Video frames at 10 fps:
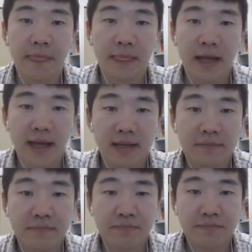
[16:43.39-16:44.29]

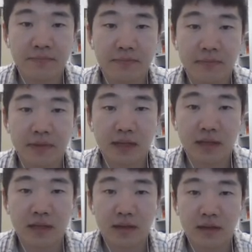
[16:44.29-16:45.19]
Then
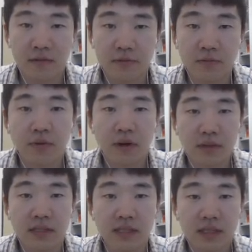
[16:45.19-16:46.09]
you probably
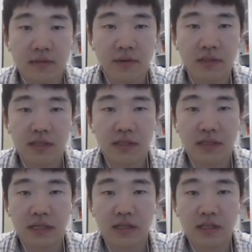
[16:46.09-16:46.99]
see the first
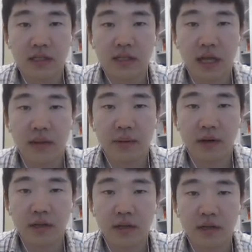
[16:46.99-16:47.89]
nearest
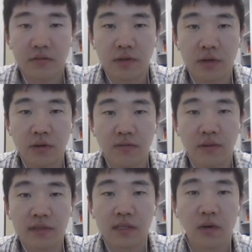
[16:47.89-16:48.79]
neighbor. We call
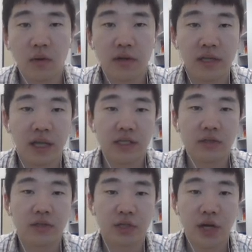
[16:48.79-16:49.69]
first coordination
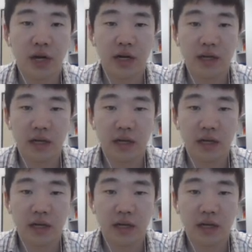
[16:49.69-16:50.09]
share.